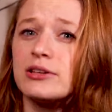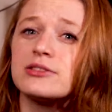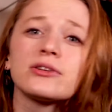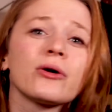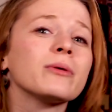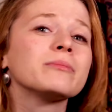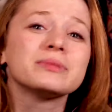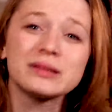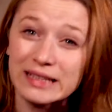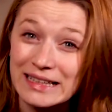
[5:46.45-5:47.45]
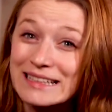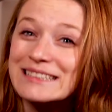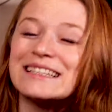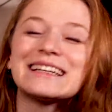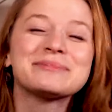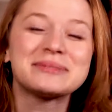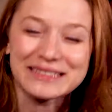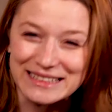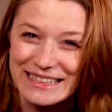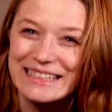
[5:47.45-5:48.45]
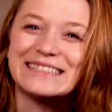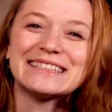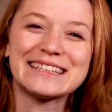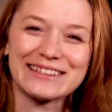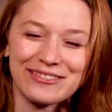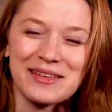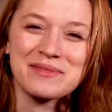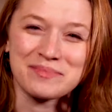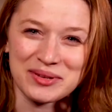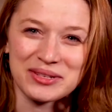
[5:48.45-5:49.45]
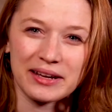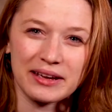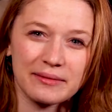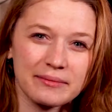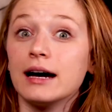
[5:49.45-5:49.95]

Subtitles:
so please, please give them the music.